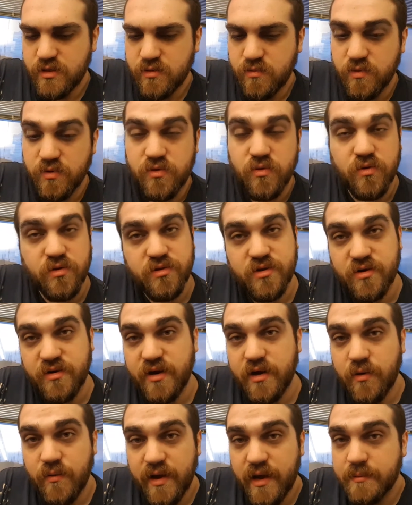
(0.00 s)
With North
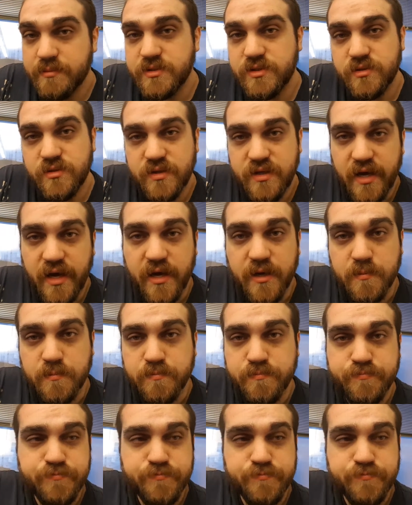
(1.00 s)
Korea, we absolutely can.